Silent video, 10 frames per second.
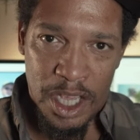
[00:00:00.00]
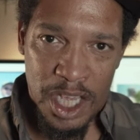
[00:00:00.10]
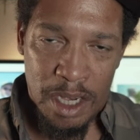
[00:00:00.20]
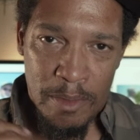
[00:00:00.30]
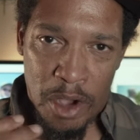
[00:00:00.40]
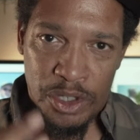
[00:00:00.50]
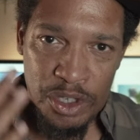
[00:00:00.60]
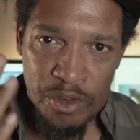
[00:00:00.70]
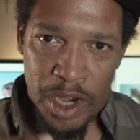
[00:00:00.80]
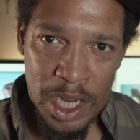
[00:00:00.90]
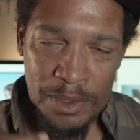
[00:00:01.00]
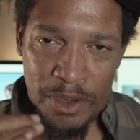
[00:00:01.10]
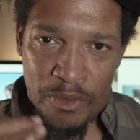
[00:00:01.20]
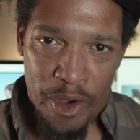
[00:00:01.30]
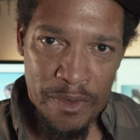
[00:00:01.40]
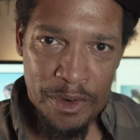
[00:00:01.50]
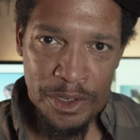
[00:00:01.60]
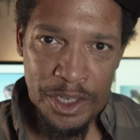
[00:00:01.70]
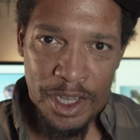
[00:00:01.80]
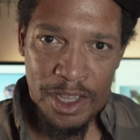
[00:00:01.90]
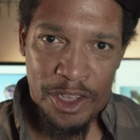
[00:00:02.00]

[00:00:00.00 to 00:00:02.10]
in most streams and rivers,